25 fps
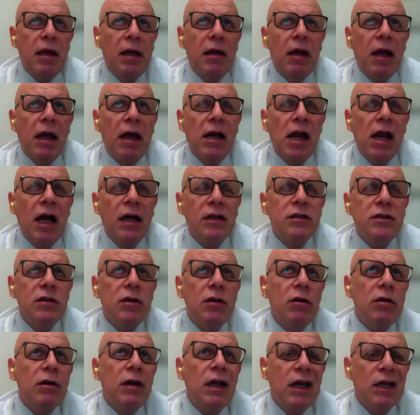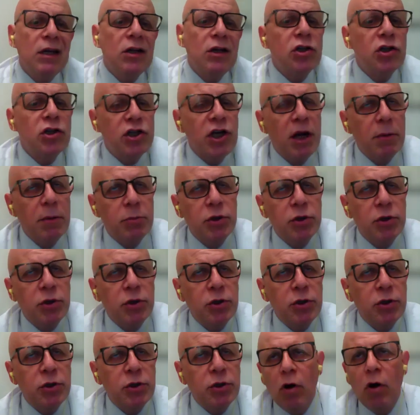another
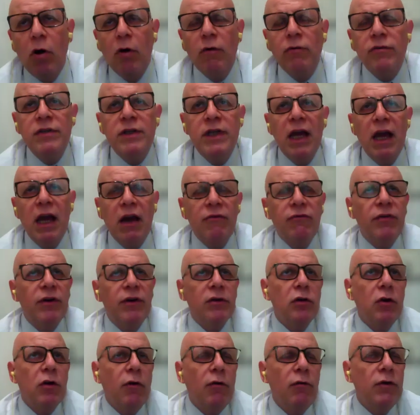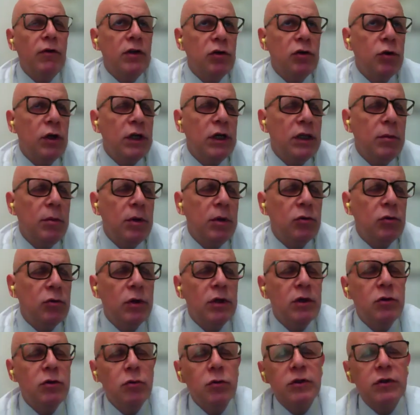exception of the effect of a treaty
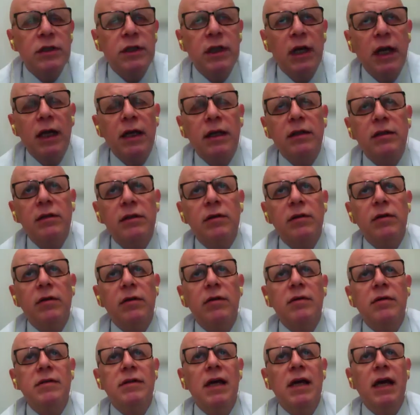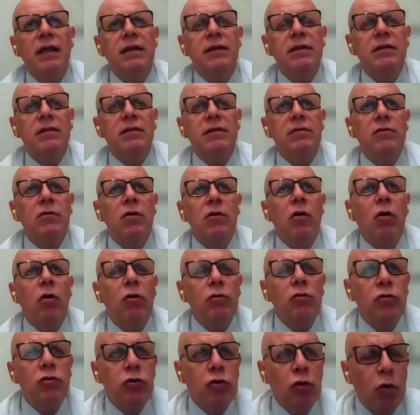between two states that
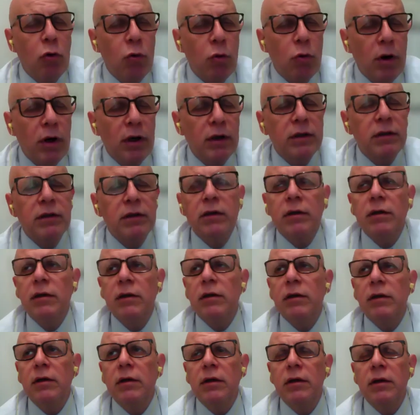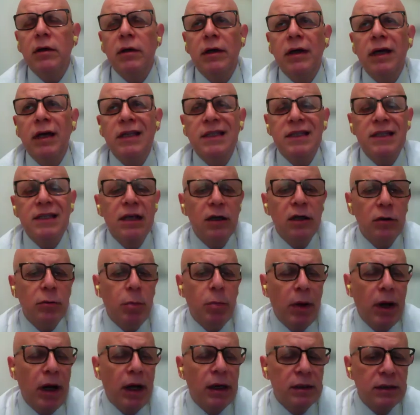toward a third
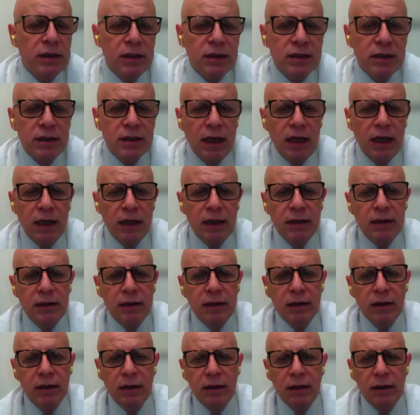party state